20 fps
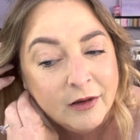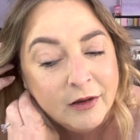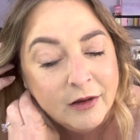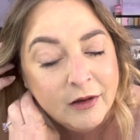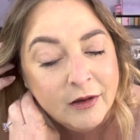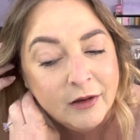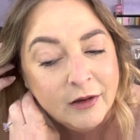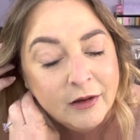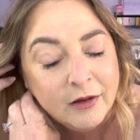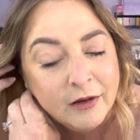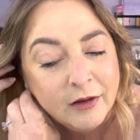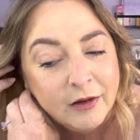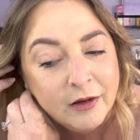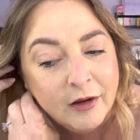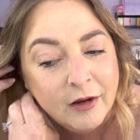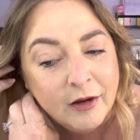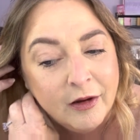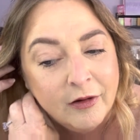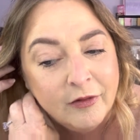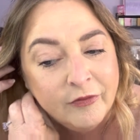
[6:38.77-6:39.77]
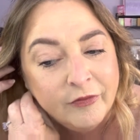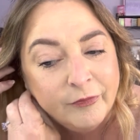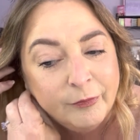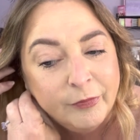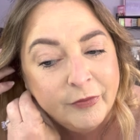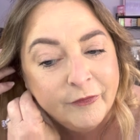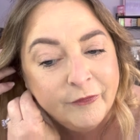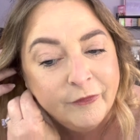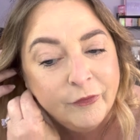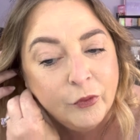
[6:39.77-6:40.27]
off
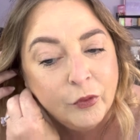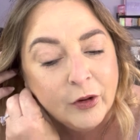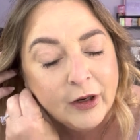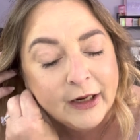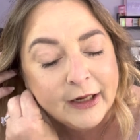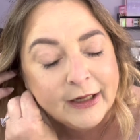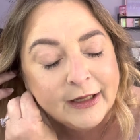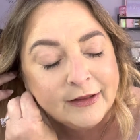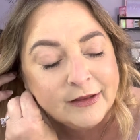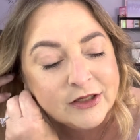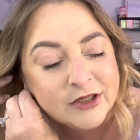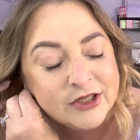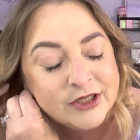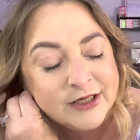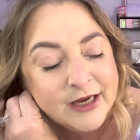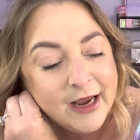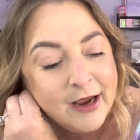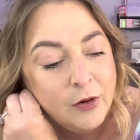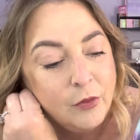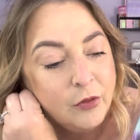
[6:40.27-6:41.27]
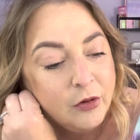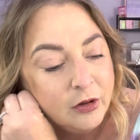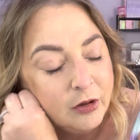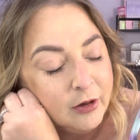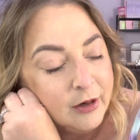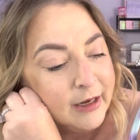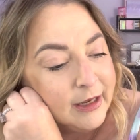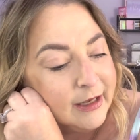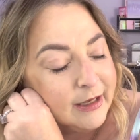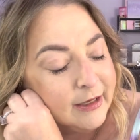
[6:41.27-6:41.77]
before I get in the
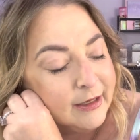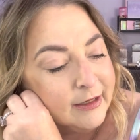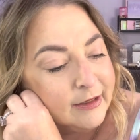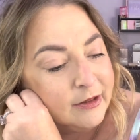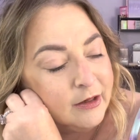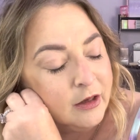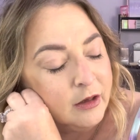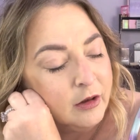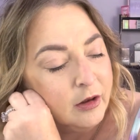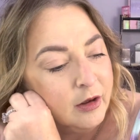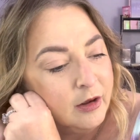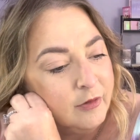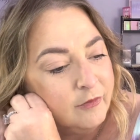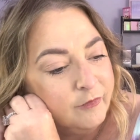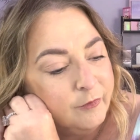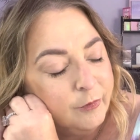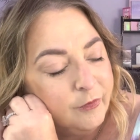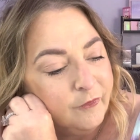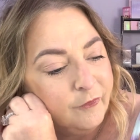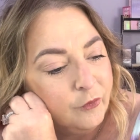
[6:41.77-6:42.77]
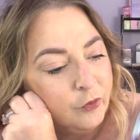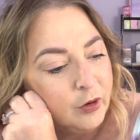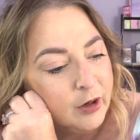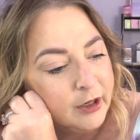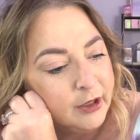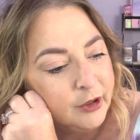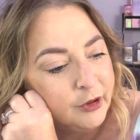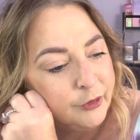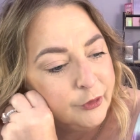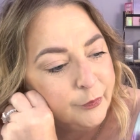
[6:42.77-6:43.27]
shower and off before I
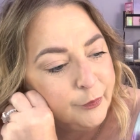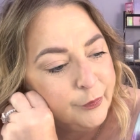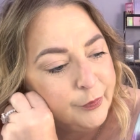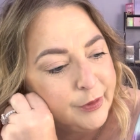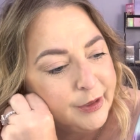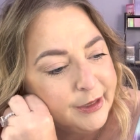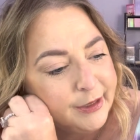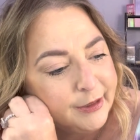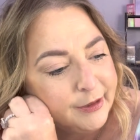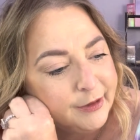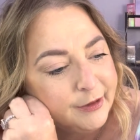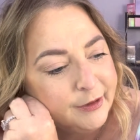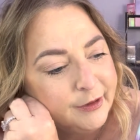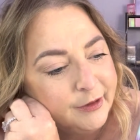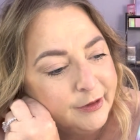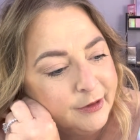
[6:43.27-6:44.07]
go to bed.